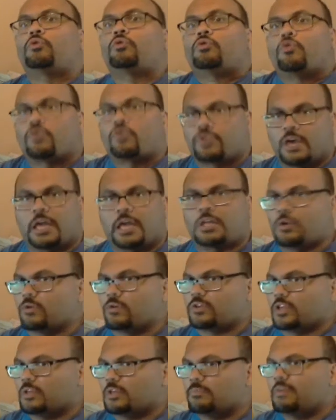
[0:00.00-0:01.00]
your secondary
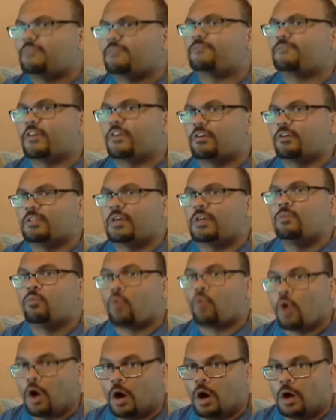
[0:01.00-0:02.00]
is going to be fairly
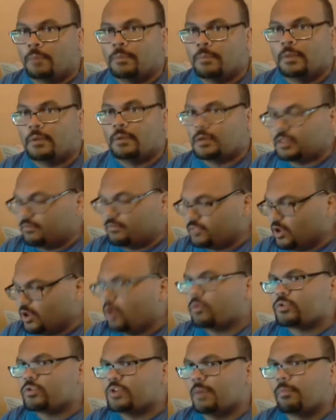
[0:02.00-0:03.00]
raw, and even though
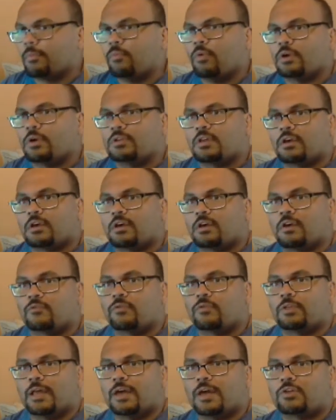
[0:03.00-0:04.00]
it was number one in the
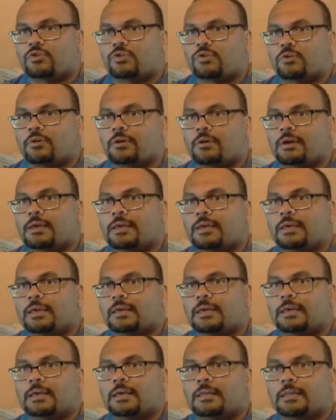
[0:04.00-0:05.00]
country last year
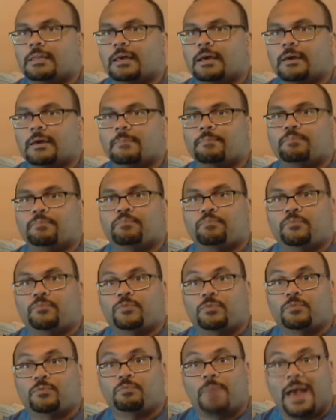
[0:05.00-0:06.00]
in um,
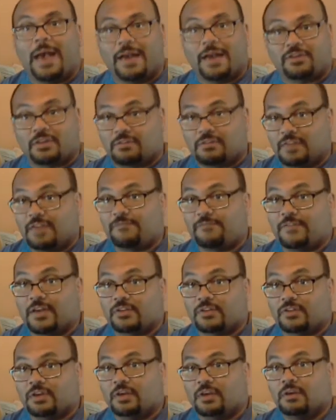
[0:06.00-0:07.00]
passing
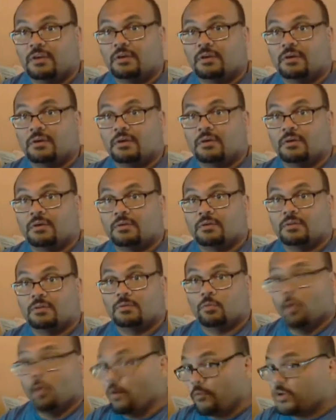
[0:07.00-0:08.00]
defense,
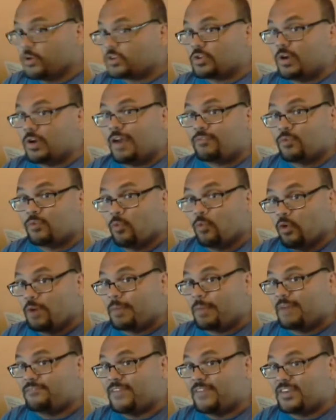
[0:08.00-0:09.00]
Wolverines don't have to worry
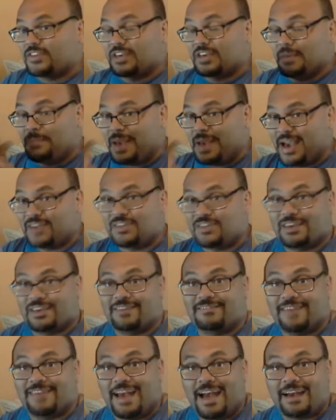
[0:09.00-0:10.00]
about facing a passing
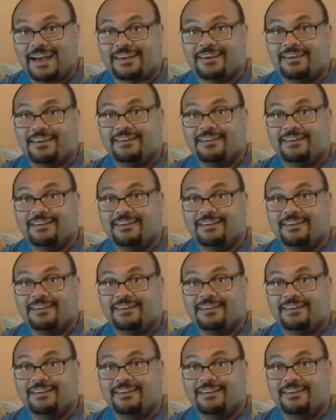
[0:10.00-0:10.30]
attack